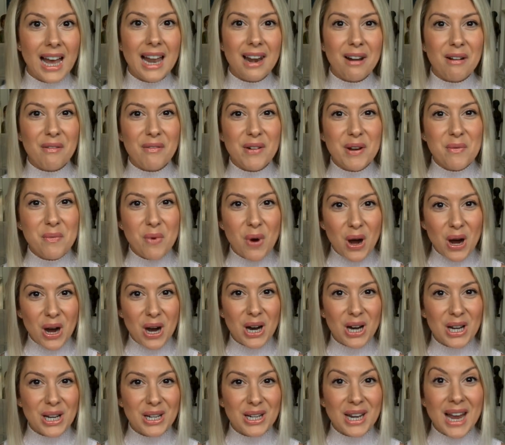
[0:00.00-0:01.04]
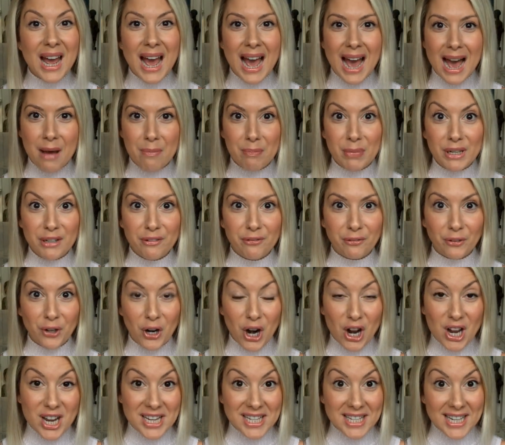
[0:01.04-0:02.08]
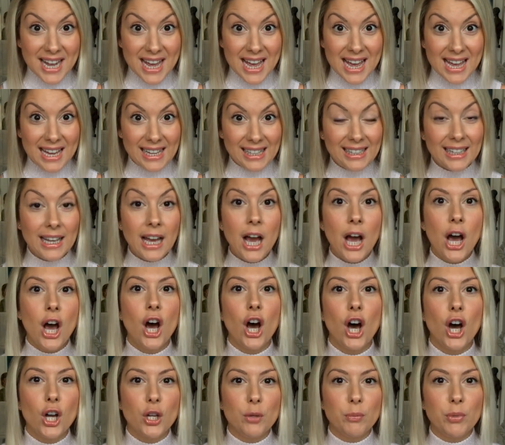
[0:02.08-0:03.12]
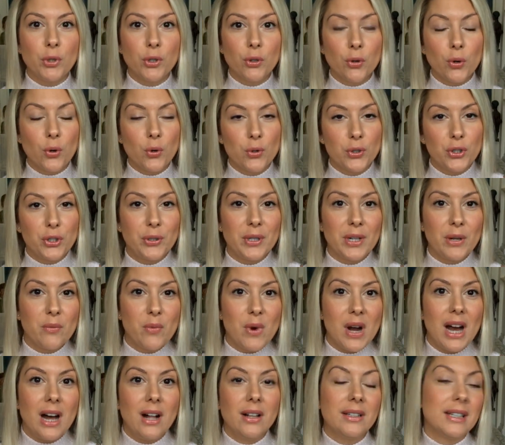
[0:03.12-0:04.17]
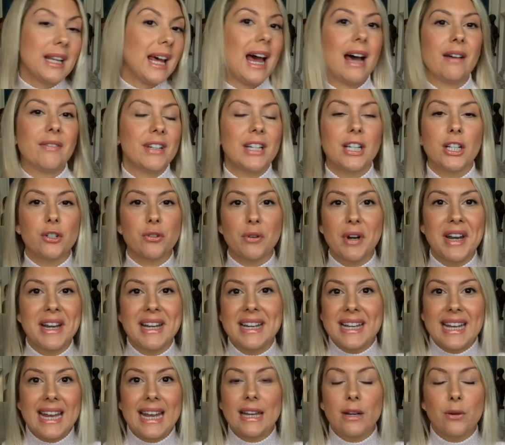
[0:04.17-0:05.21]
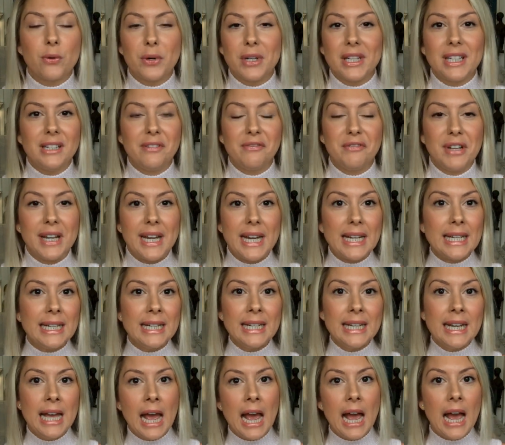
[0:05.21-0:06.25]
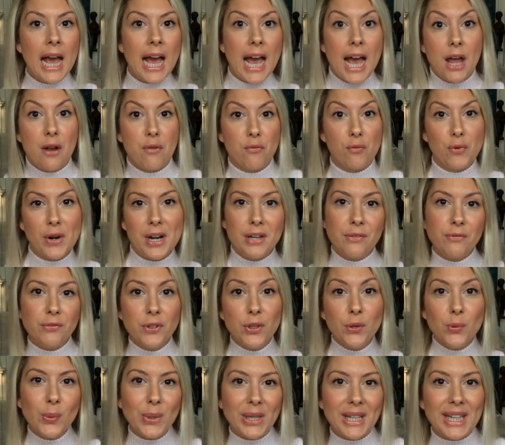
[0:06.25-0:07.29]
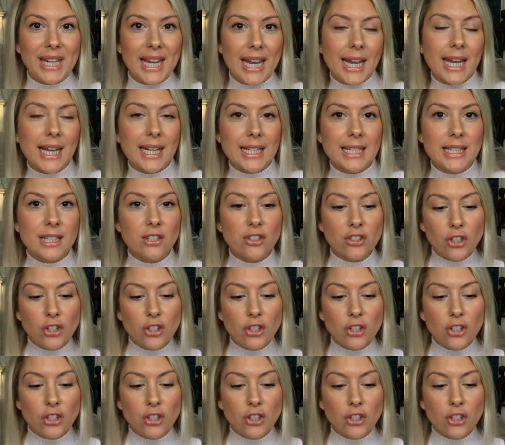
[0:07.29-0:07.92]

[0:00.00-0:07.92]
Hello everyone, happy Friday. Hope you're all doing well and having a great day or evening and ready for the weekend.